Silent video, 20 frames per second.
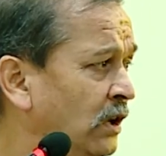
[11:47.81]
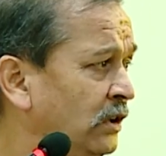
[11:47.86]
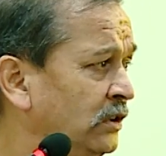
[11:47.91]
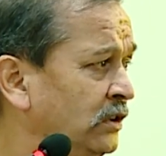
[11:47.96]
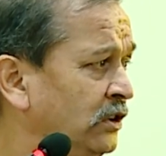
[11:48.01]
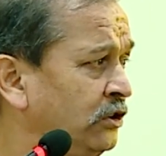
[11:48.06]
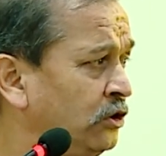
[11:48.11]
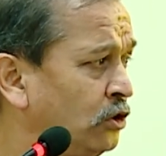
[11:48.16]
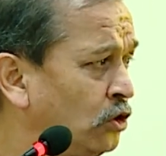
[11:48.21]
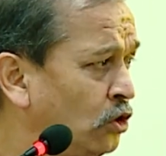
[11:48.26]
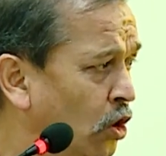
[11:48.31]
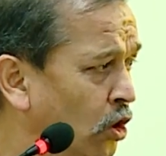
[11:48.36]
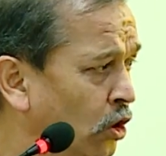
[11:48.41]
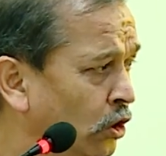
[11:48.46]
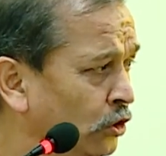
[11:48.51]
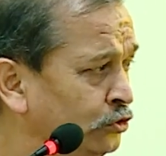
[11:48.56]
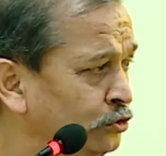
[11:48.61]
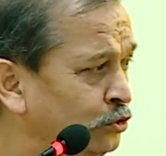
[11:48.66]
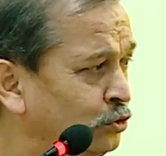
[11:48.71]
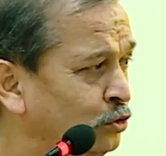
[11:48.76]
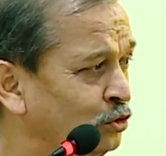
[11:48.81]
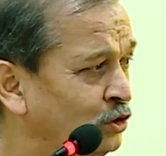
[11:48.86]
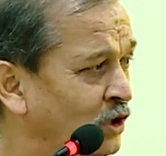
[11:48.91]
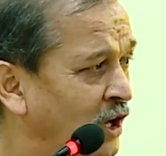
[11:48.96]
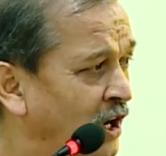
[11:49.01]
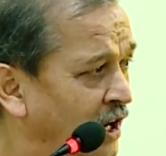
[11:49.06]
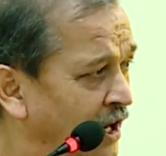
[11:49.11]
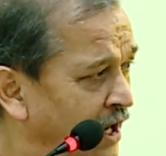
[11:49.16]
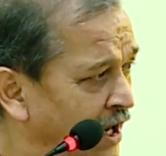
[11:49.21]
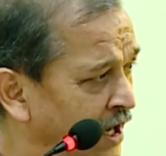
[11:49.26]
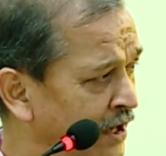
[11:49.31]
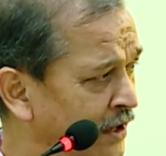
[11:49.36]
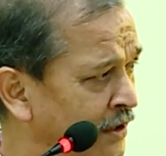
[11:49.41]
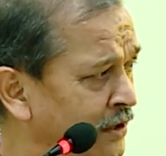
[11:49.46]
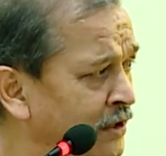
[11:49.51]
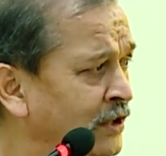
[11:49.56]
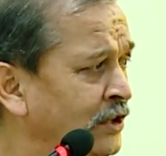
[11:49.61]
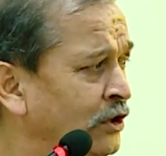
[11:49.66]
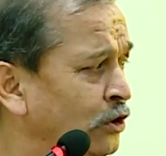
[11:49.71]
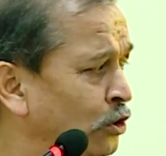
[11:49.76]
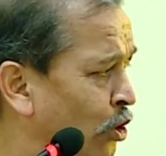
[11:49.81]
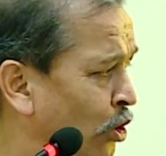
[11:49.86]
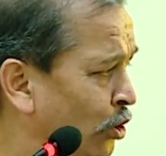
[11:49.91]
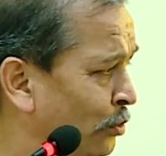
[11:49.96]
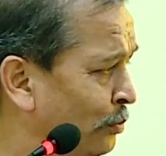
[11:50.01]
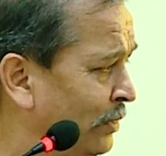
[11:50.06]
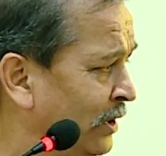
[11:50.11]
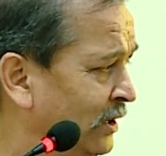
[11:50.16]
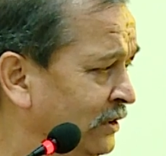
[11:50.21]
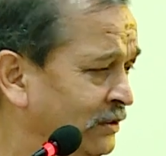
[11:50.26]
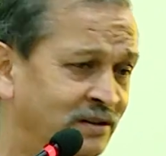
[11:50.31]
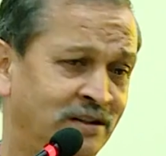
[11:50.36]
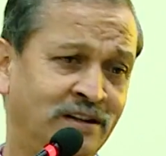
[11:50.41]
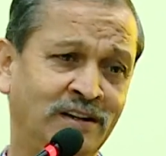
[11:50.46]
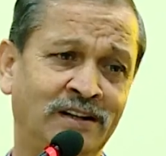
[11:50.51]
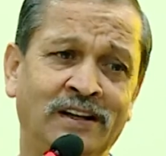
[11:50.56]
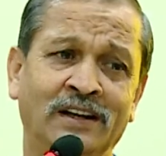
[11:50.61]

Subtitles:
it costs to any government,